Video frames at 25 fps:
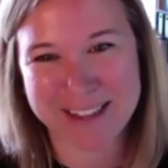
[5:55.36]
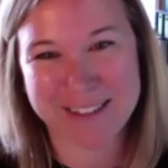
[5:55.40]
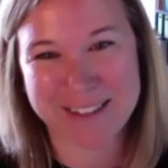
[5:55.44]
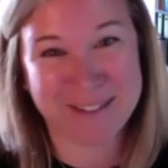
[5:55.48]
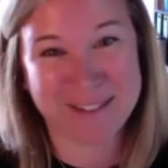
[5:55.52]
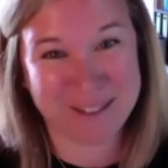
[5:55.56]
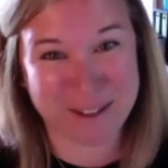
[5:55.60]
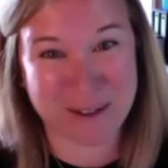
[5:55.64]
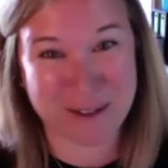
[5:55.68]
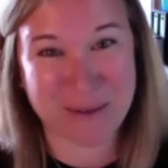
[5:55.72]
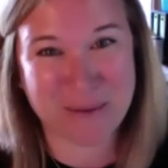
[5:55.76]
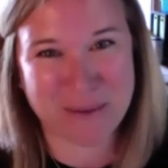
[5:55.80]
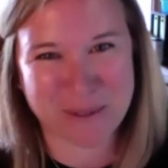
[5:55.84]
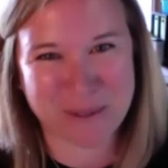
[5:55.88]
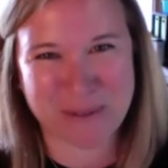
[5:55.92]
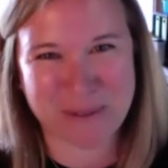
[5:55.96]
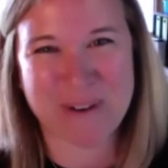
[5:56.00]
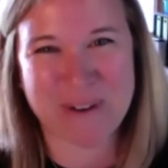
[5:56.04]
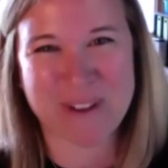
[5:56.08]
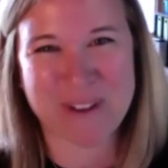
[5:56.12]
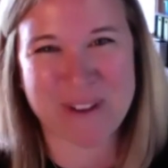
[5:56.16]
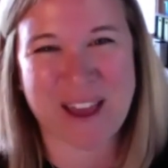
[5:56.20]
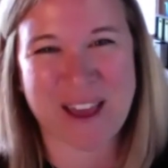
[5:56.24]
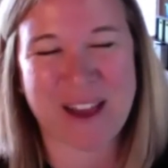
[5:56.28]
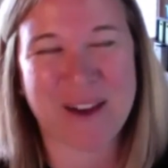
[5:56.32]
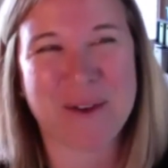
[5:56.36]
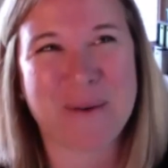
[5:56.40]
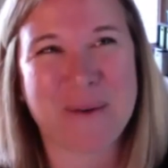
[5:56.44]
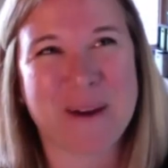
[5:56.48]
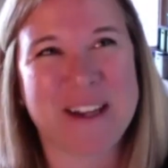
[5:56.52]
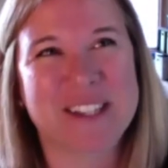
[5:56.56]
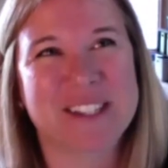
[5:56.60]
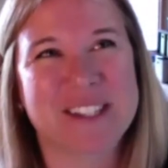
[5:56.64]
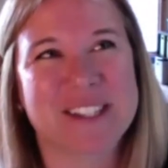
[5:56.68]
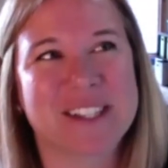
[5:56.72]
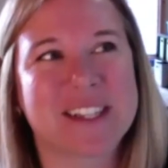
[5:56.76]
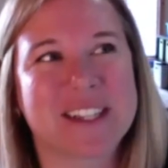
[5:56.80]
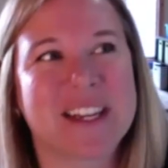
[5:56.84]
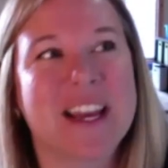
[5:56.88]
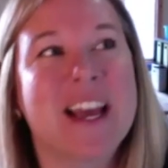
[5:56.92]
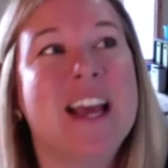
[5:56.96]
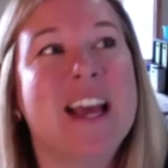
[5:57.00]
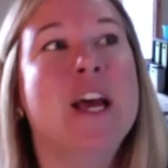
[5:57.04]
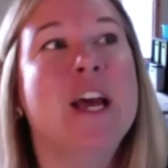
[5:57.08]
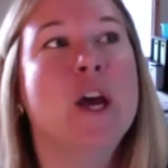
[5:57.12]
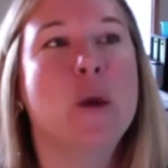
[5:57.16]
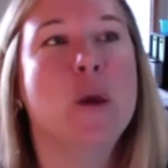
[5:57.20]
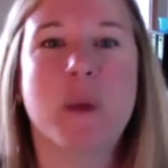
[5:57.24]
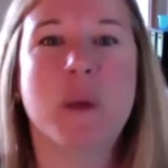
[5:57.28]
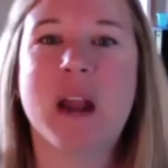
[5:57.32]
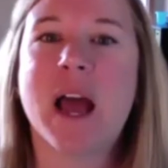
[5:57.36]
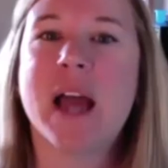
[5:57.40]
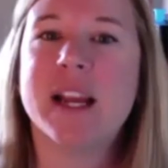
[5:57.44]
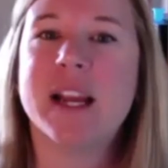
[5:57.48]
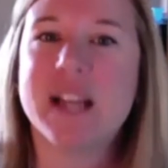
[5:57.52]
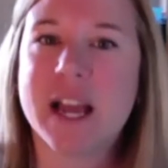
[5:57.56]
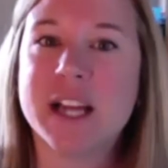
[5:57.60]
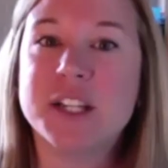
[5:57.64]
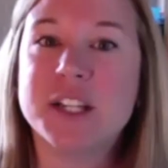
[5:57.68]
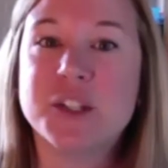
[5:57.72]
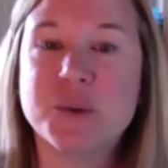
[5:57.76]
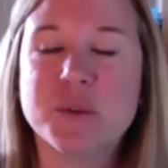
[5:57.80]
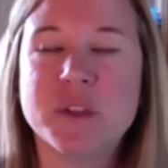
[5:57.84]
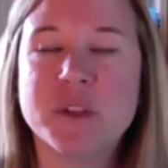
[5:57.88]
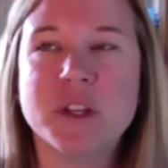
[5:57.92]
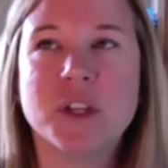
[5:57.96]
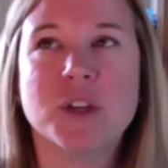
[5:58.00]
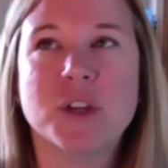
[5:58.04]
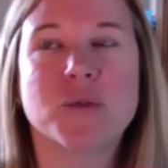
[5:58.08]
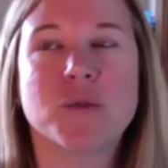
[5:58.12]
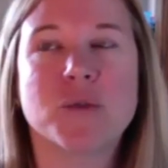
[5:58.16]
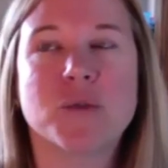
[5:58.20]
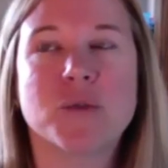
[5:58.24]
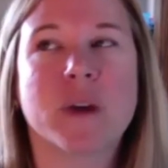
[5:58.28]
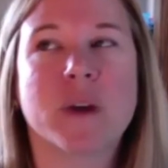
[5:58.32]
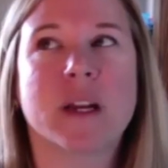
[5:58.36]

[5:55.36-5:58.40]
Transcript: use for that question. But I, I do think you're right.